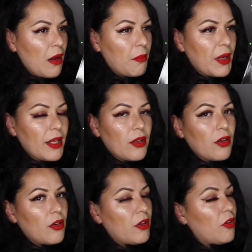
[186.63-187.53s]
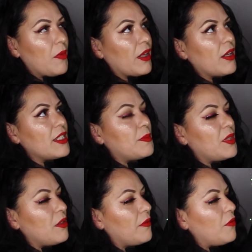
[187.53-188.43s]
but oh my god, it's
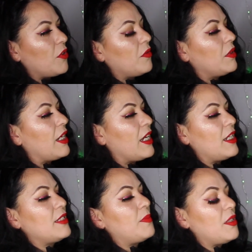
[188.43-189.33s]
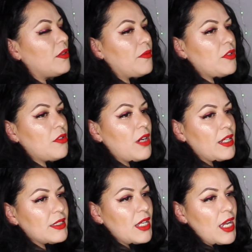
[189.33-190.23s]
beautiful. It is beautiful, you
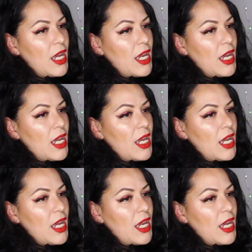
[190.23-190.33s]
guys.